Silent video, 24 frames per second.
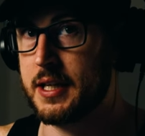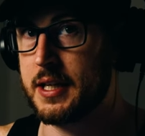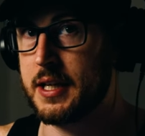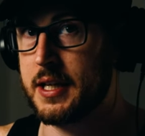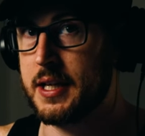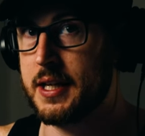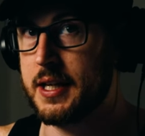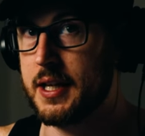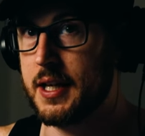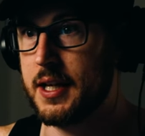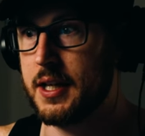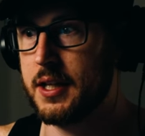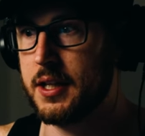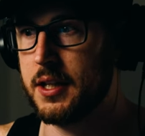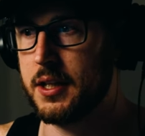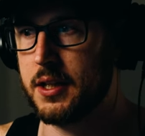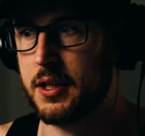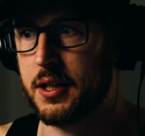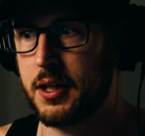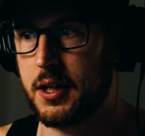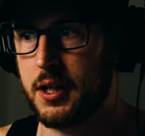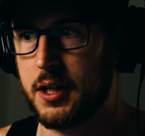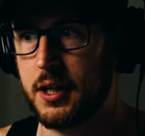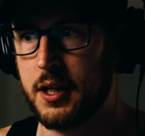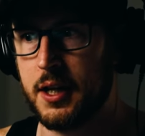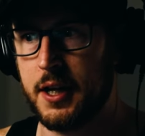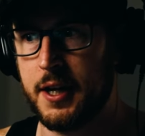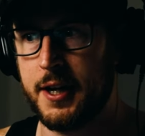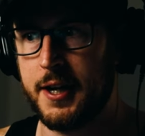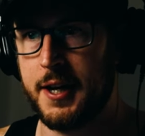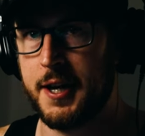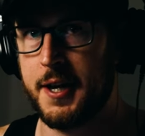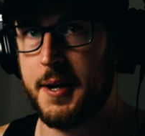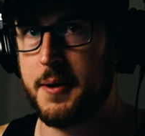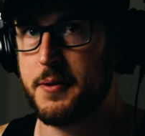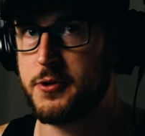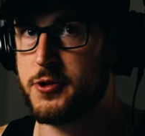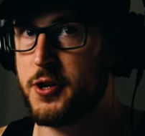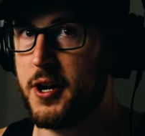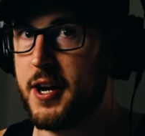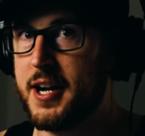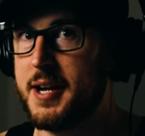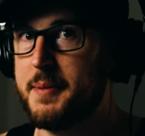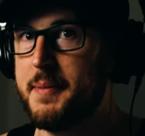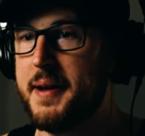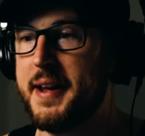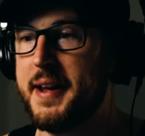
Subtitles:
killer trying to